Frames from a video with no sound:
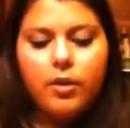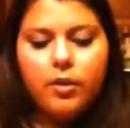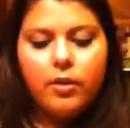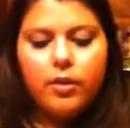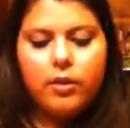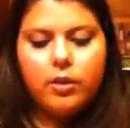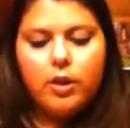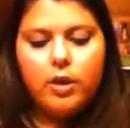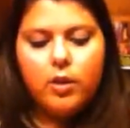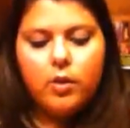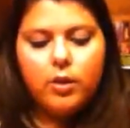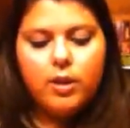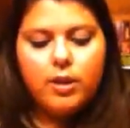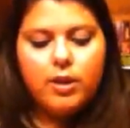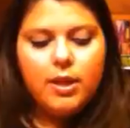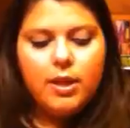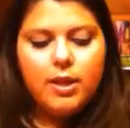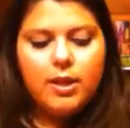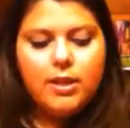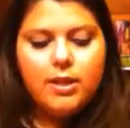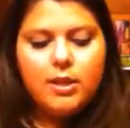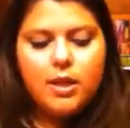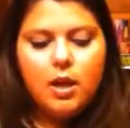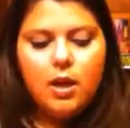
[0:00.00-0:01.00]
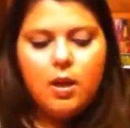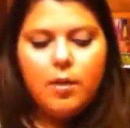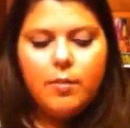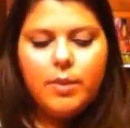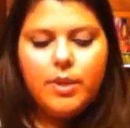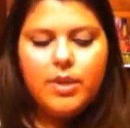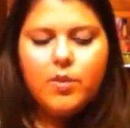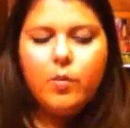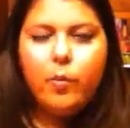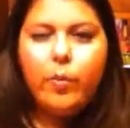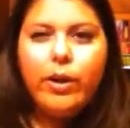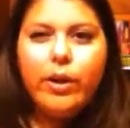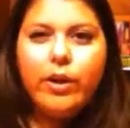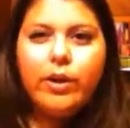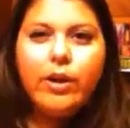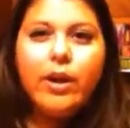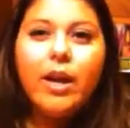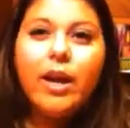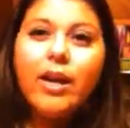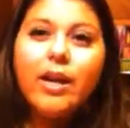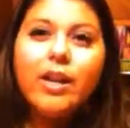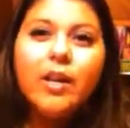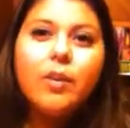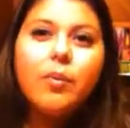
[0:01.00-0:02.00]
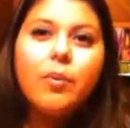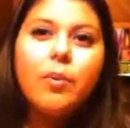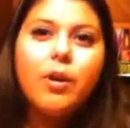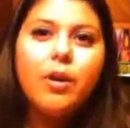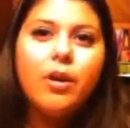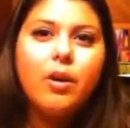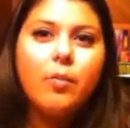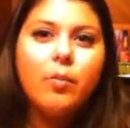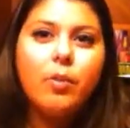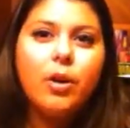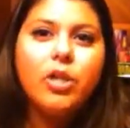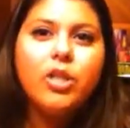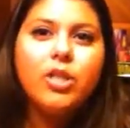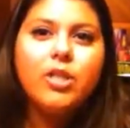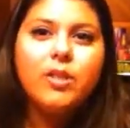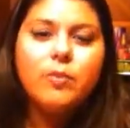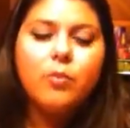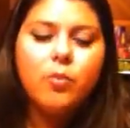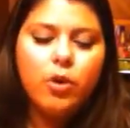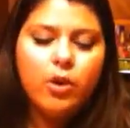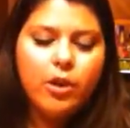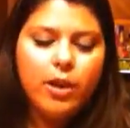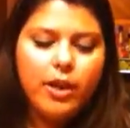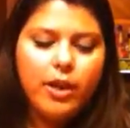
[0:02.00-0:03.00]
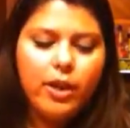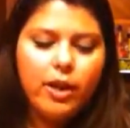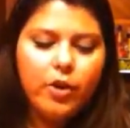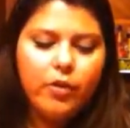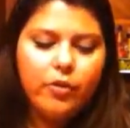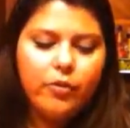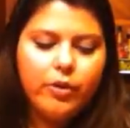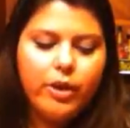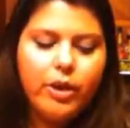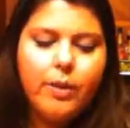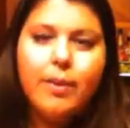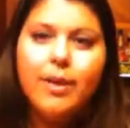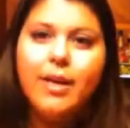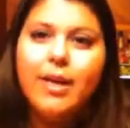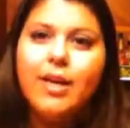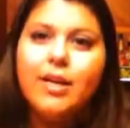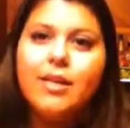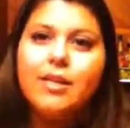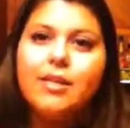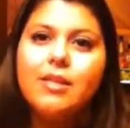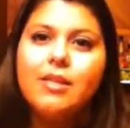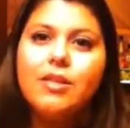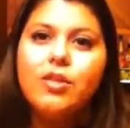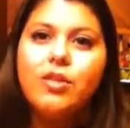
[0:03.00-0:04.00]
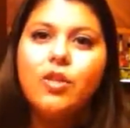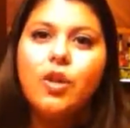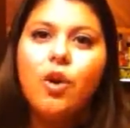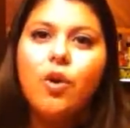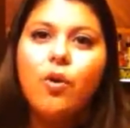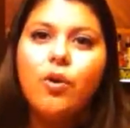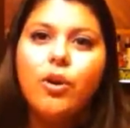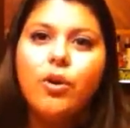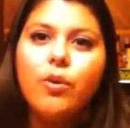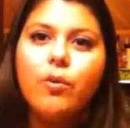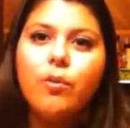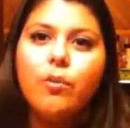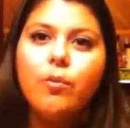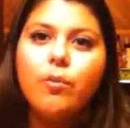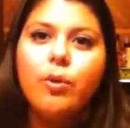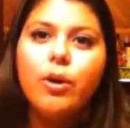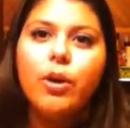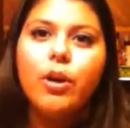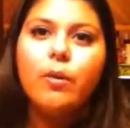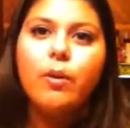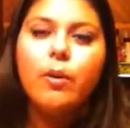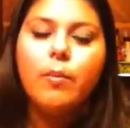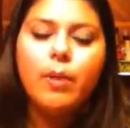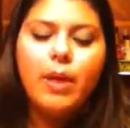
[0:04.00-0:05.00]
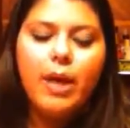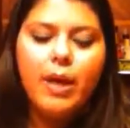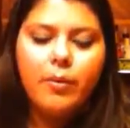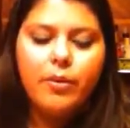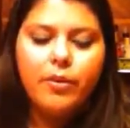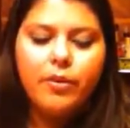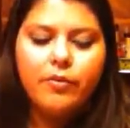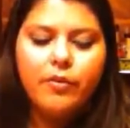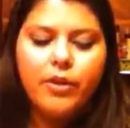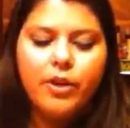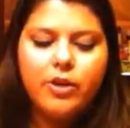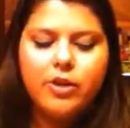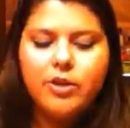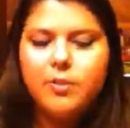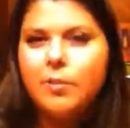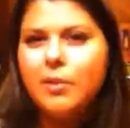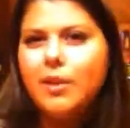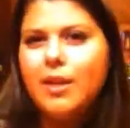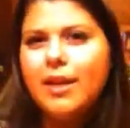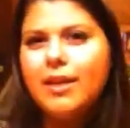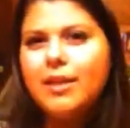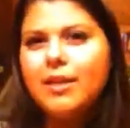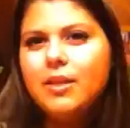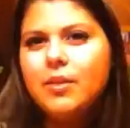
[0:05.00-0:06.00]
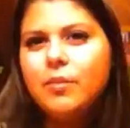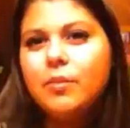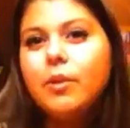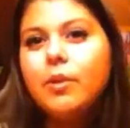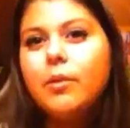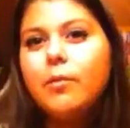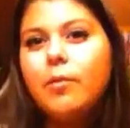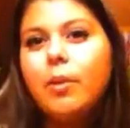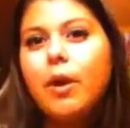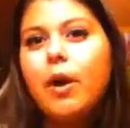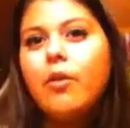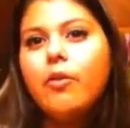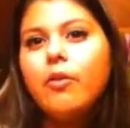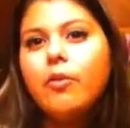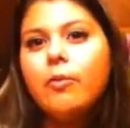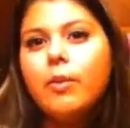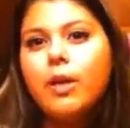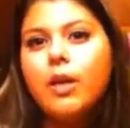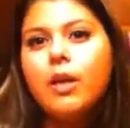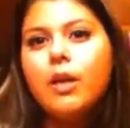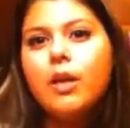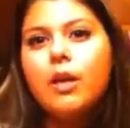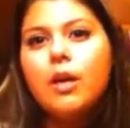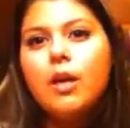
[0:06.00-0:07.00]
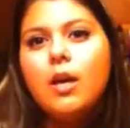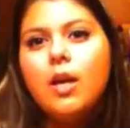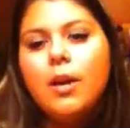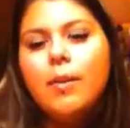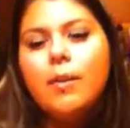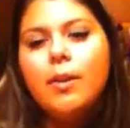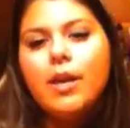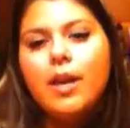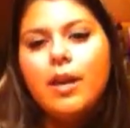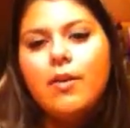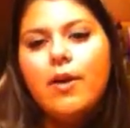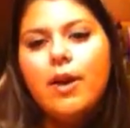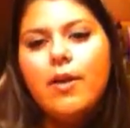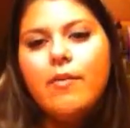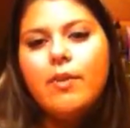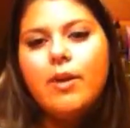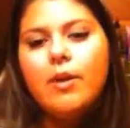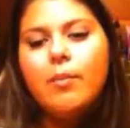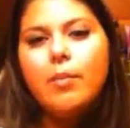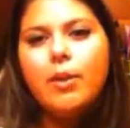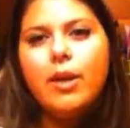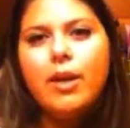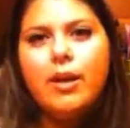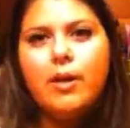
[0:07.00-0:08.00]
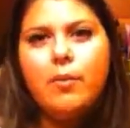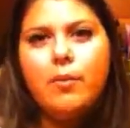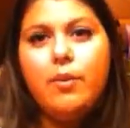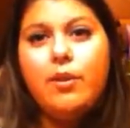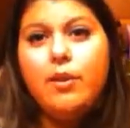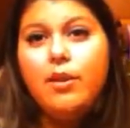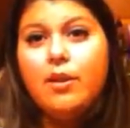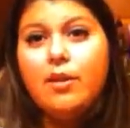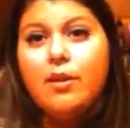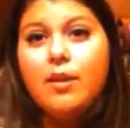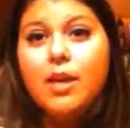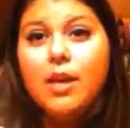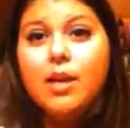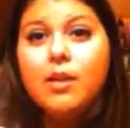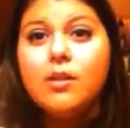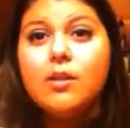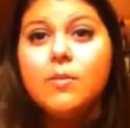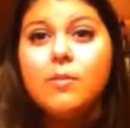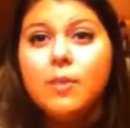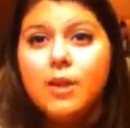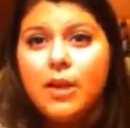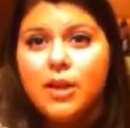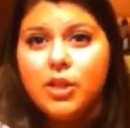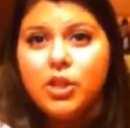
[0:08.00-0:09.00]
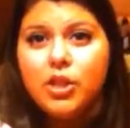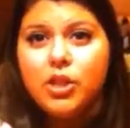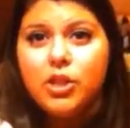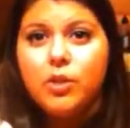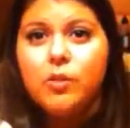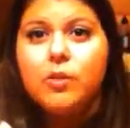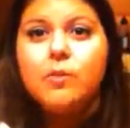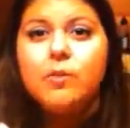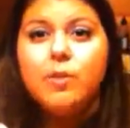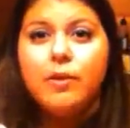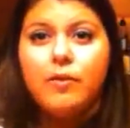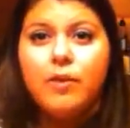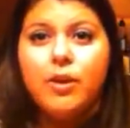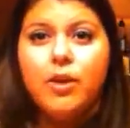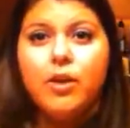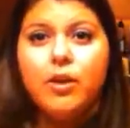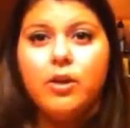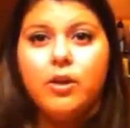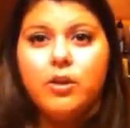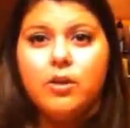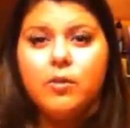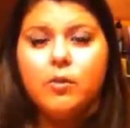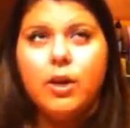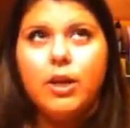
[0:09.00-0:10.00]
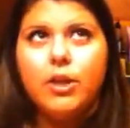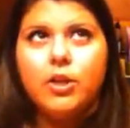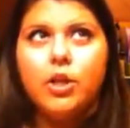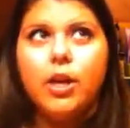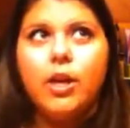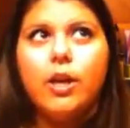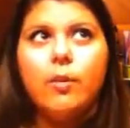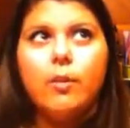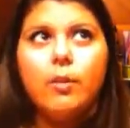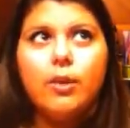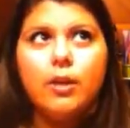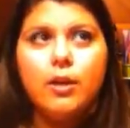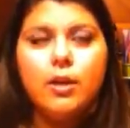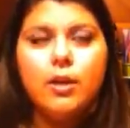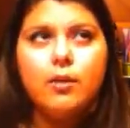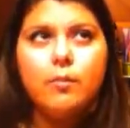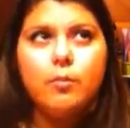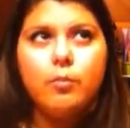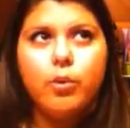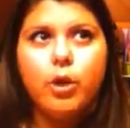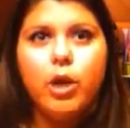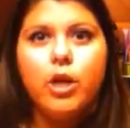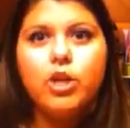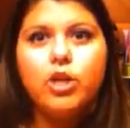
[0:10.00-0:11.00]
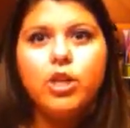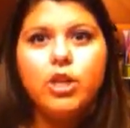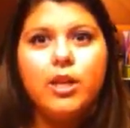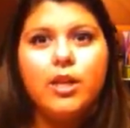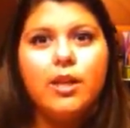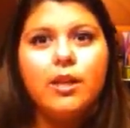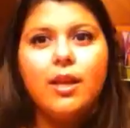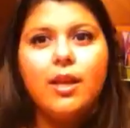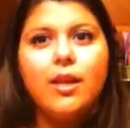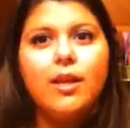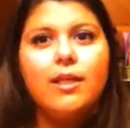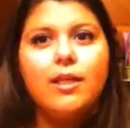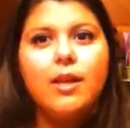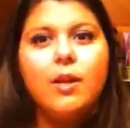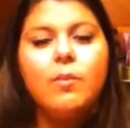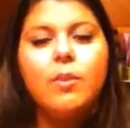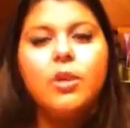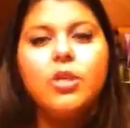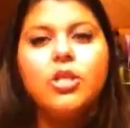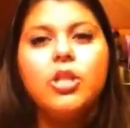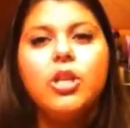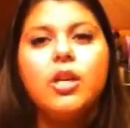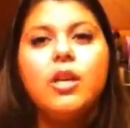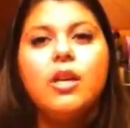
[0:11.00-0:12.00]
The only thing is, um, it's weird kind of to put on a brush. It's more like a cream, I guess. So you put apply it with your fingers, but that doesn't really bother me. I mean, like, I haven't applied it with anything else, but I used my fingers. Well, I tried it with a brush. I didn't like it that much.